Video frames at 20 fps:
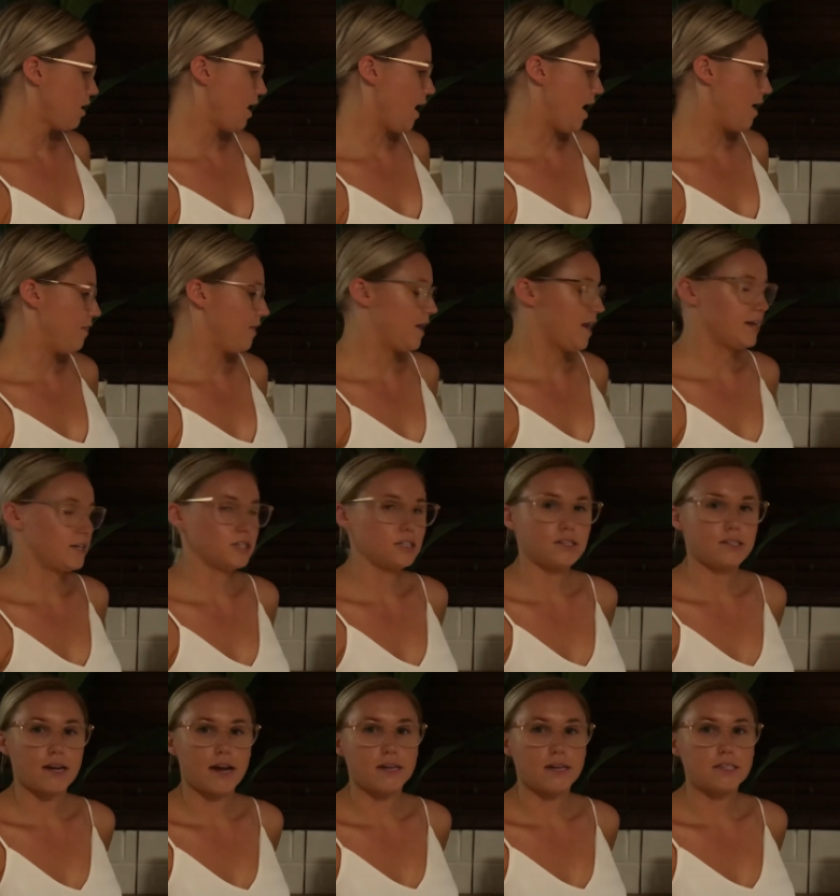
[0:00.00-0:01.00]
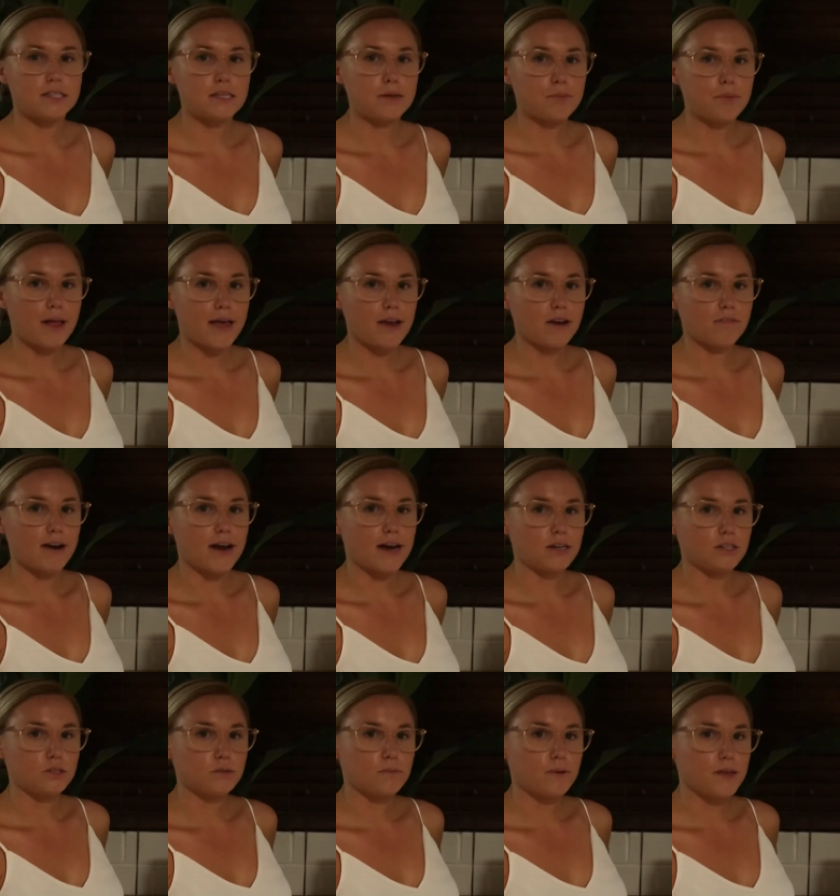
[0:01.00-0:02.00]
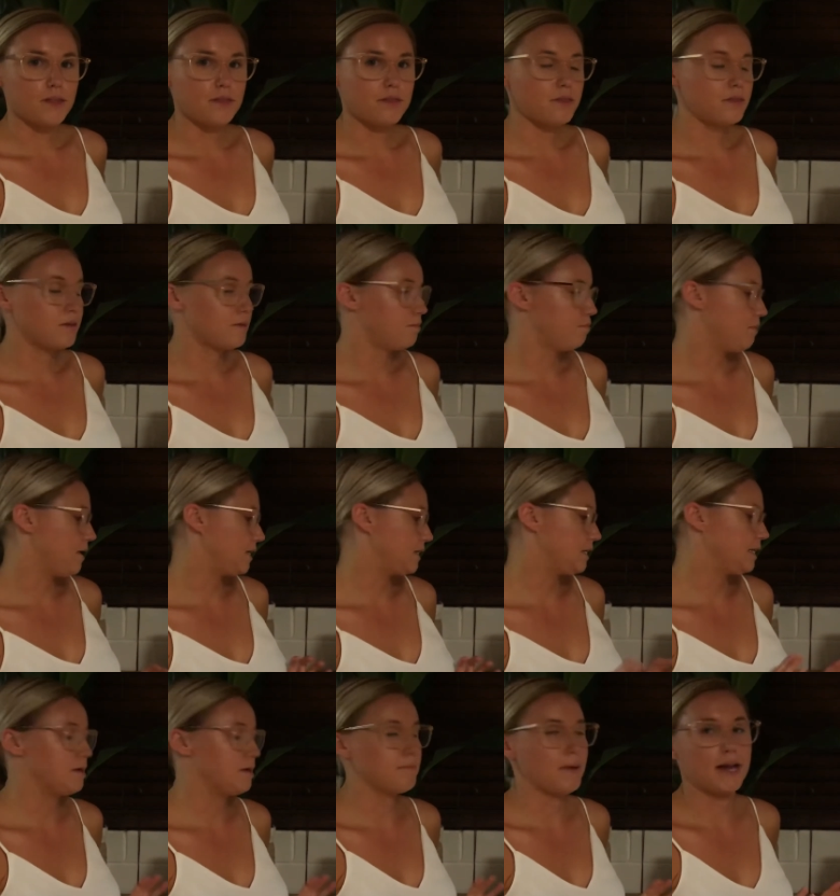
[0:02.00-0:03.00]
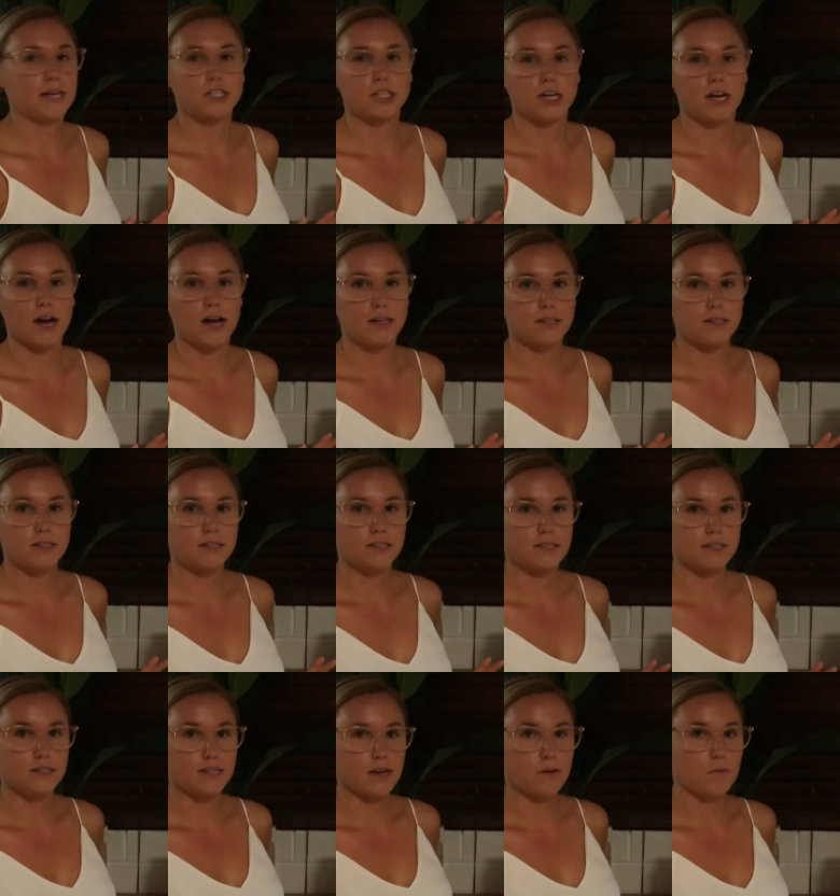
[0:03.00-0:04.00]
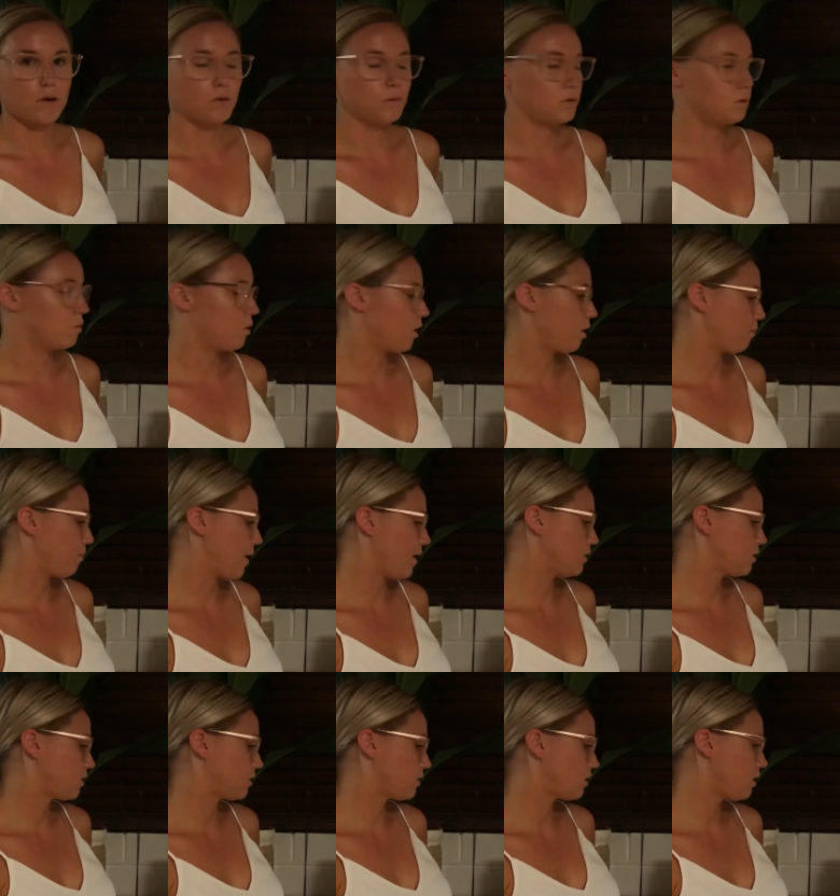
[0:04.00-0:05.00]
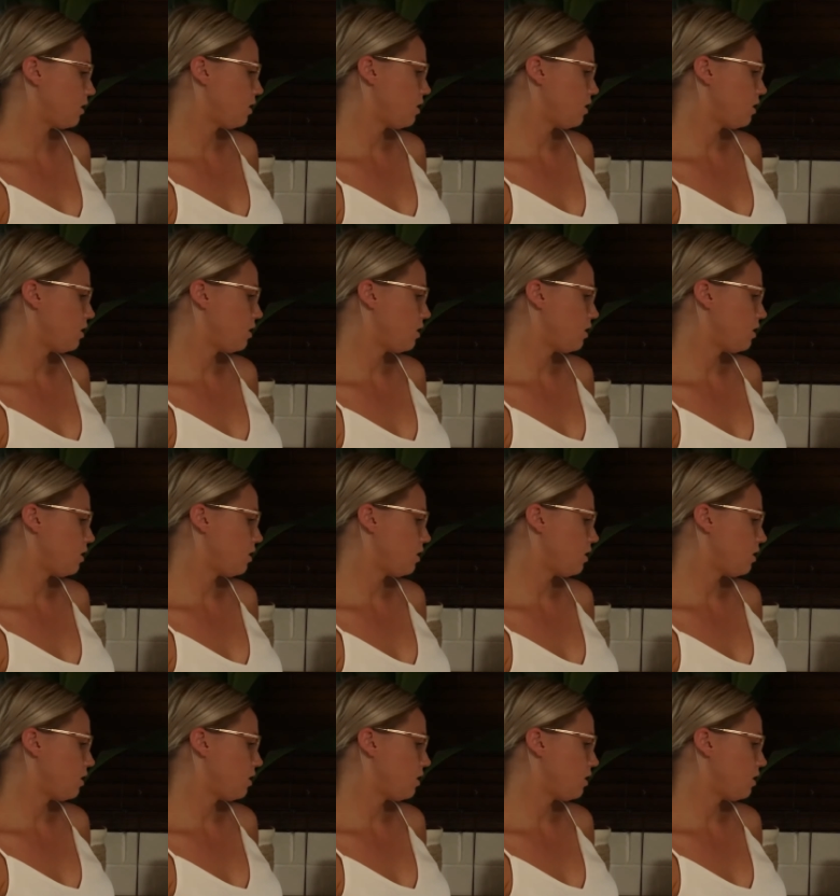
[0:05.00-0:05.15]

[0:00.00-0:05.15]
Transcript: and then I just started to play around with mixing and matching colours to see what would work best.